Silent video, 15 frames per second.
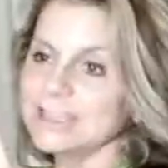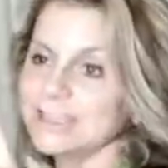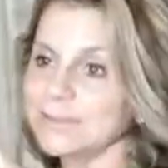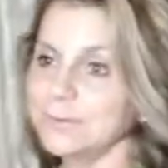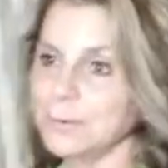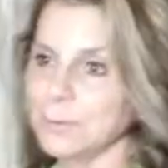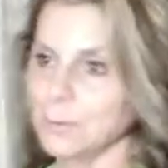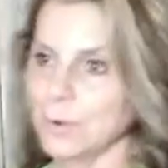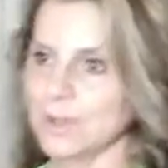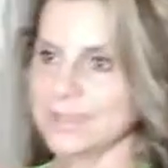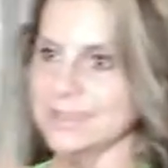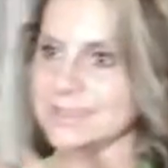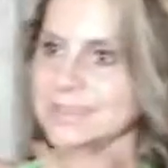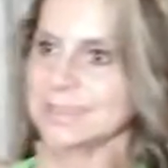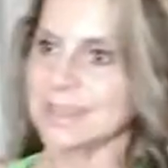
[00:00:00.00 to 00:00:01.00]
different
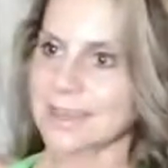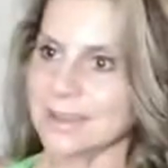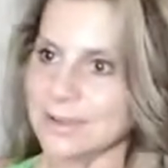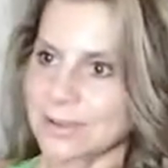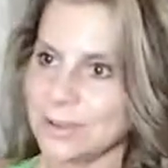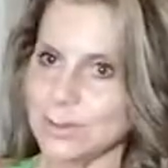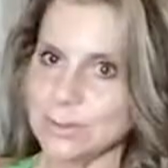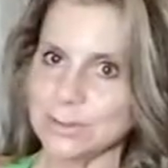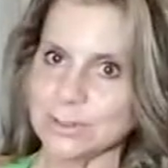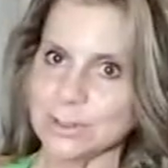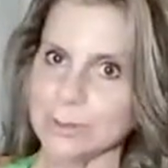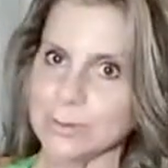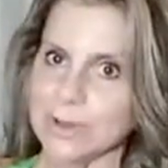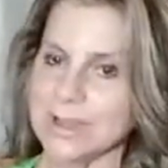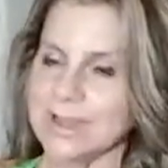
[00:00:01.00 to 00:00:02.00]
ones.
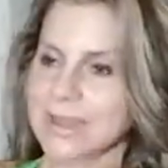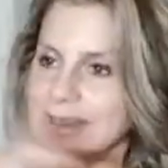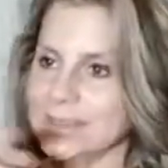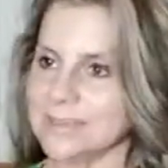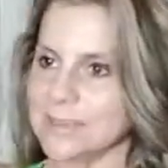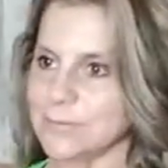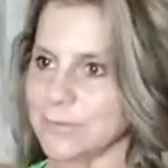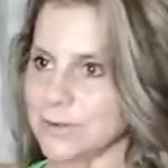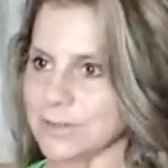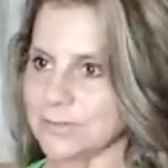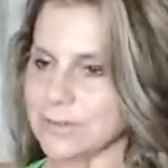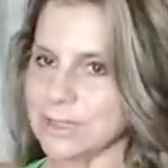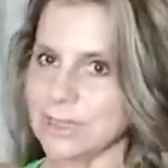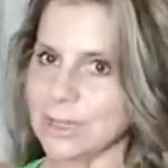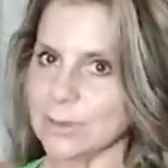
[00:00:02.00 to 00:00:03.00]
YouTube, different
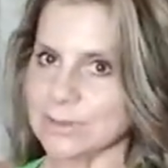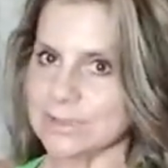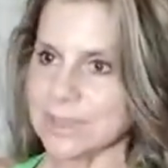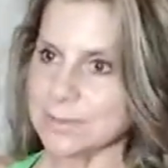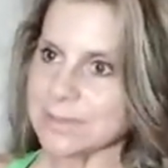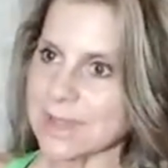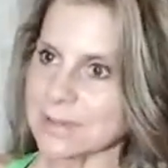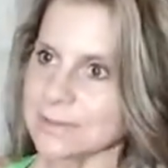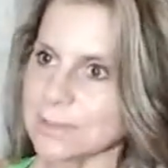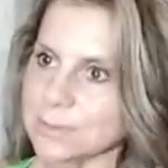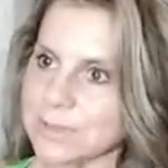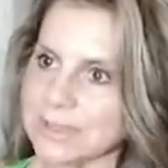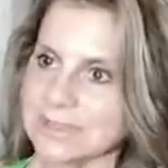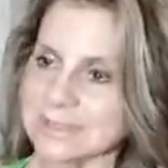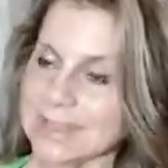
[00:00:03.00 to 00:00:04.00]
videos. Sometimes it'll
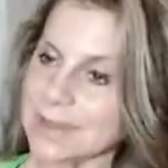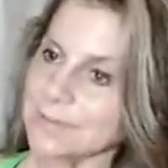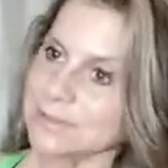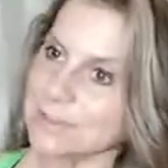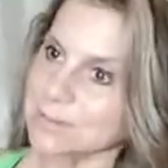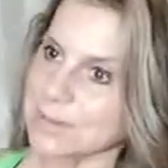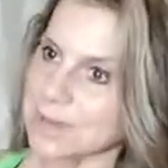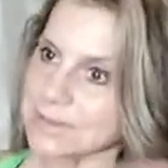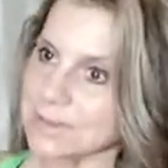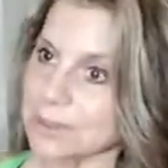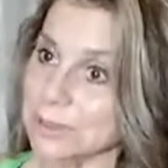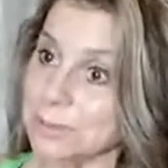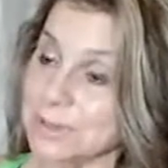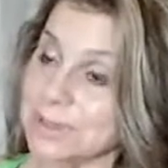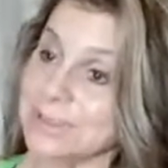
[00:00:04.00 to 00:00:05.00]
be the same, sometimes
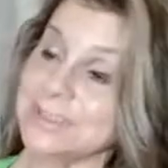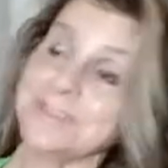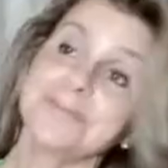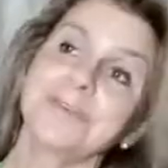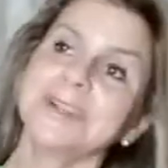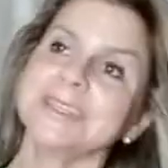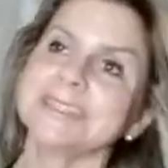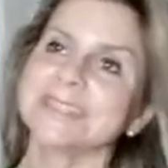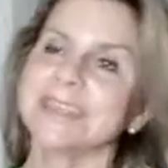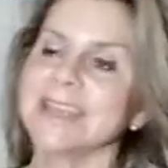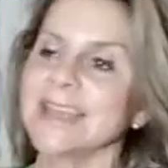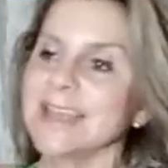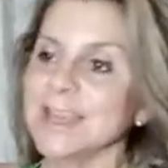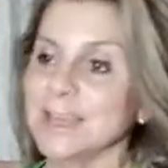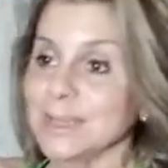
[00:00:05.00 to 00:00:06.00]
it'll be different.
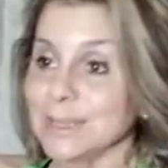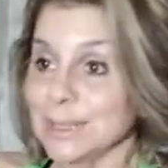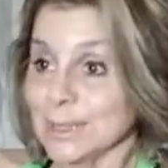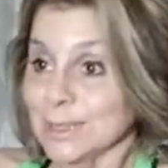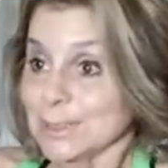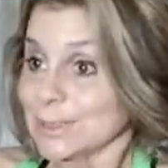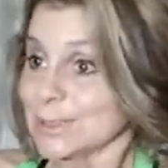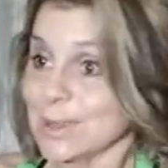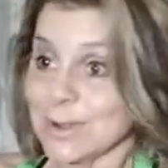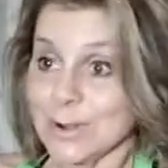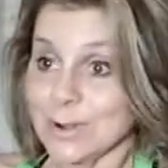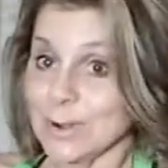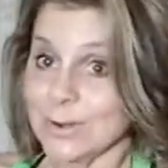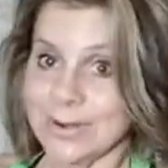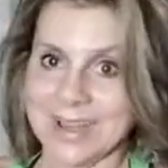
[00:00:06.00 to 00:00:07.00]

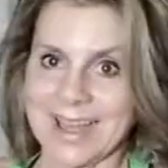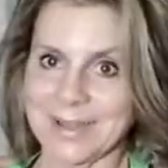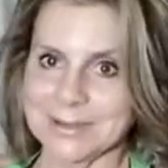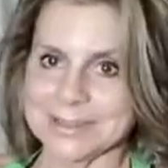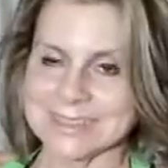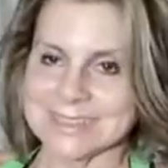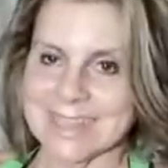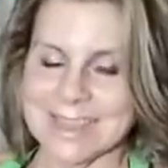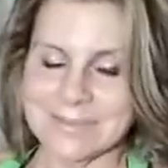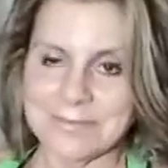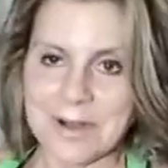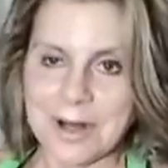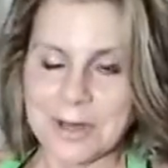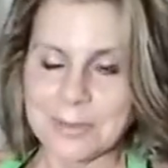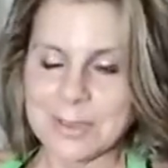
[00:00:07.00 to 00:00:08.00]
So I would say
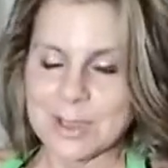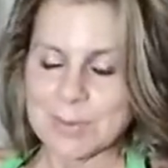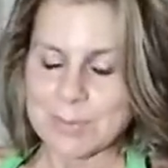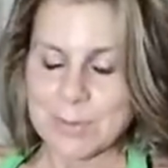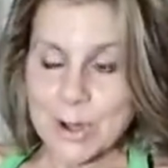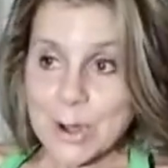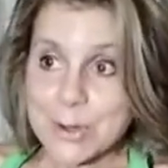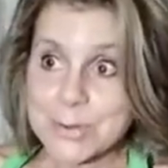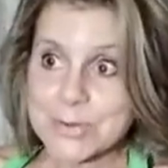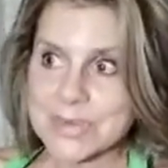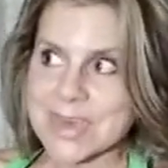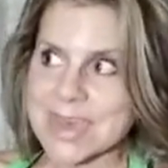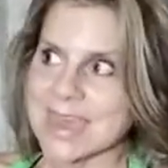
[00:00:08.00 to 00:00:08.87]
follow me on both.